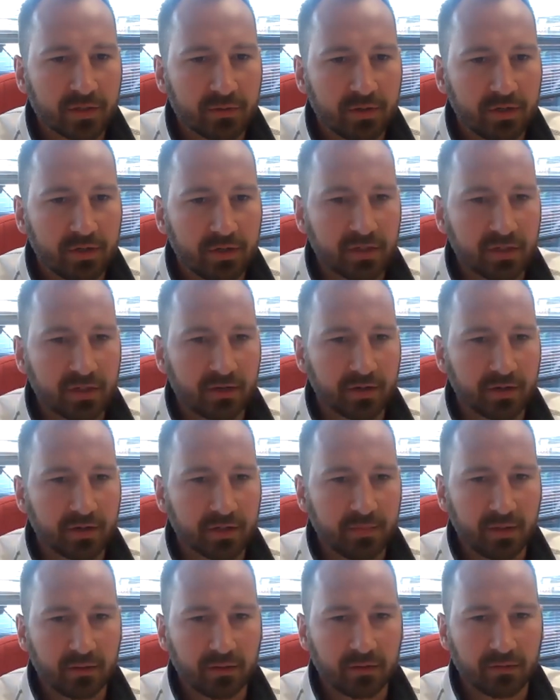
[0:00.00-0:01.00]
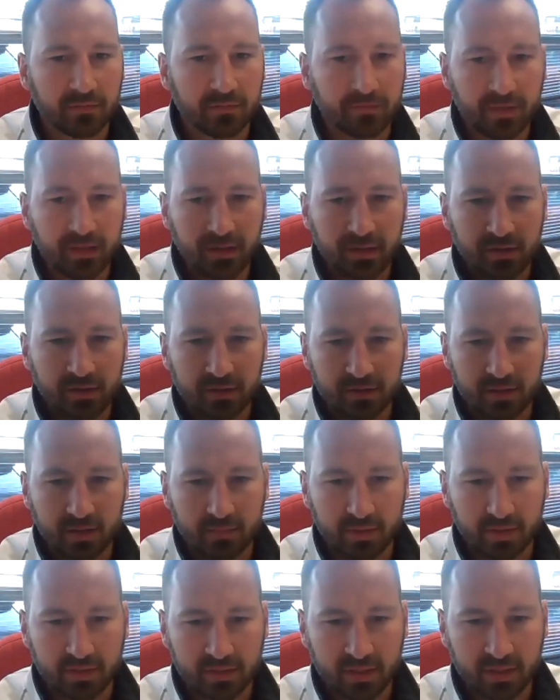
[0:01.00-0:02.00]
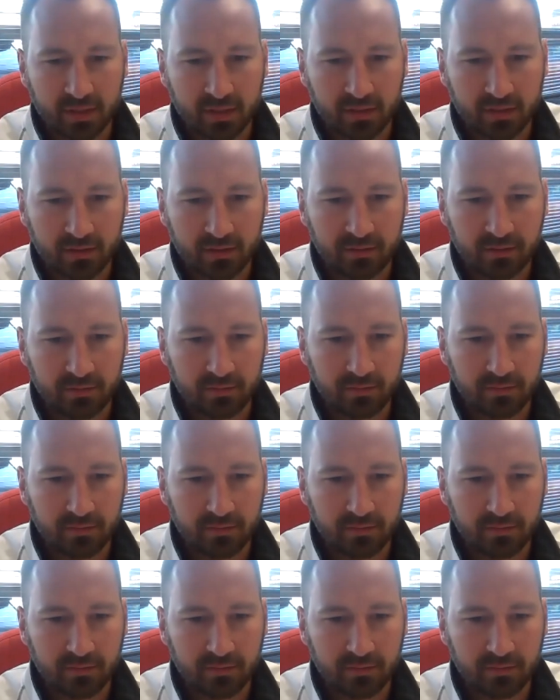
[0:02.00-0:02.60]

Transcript: screen sharing is being a little funny here. Just give me a second.